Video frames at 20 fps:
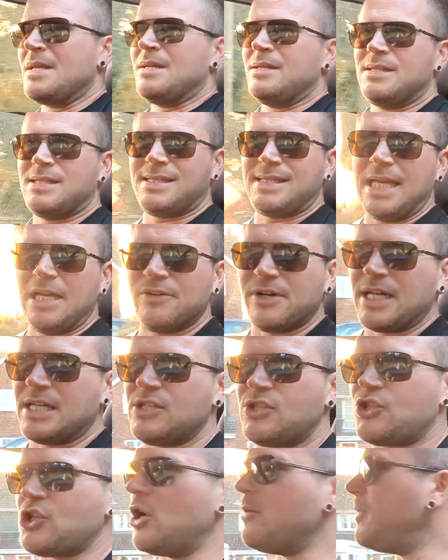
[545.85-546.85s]
Steering
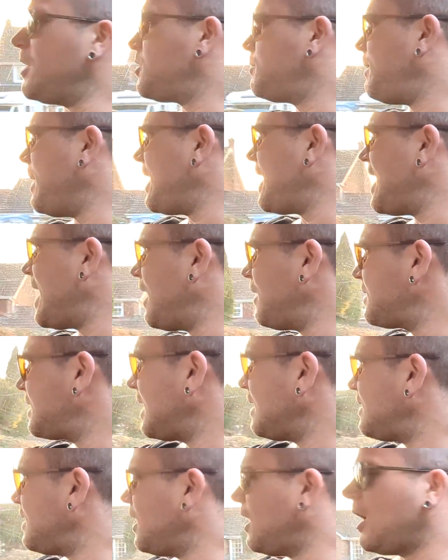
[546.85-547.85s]
is so much better now it's
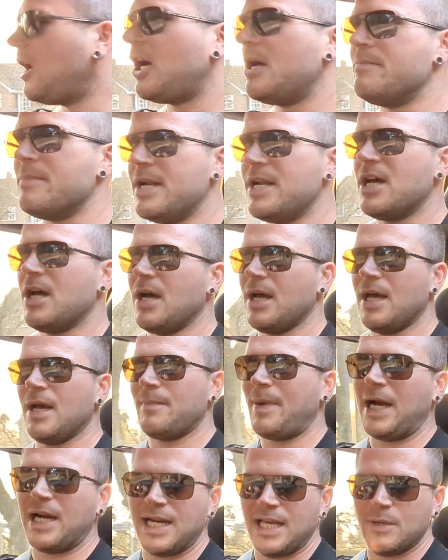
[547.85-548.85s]
had the alignment.
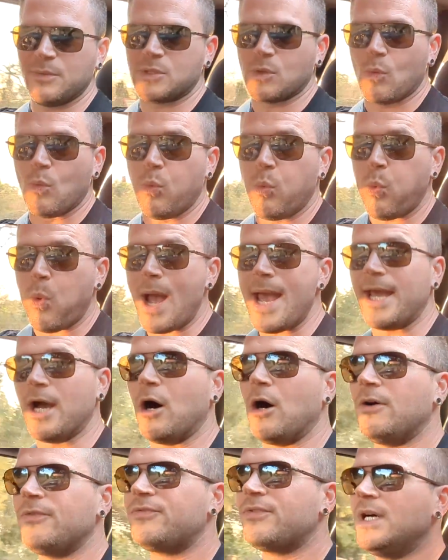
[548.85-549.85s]
Apparently it was way
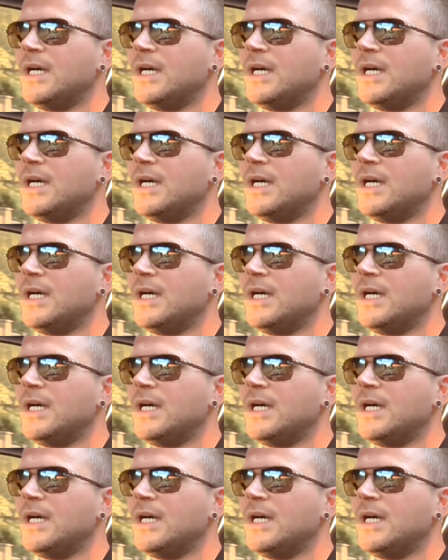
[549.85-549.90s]
off.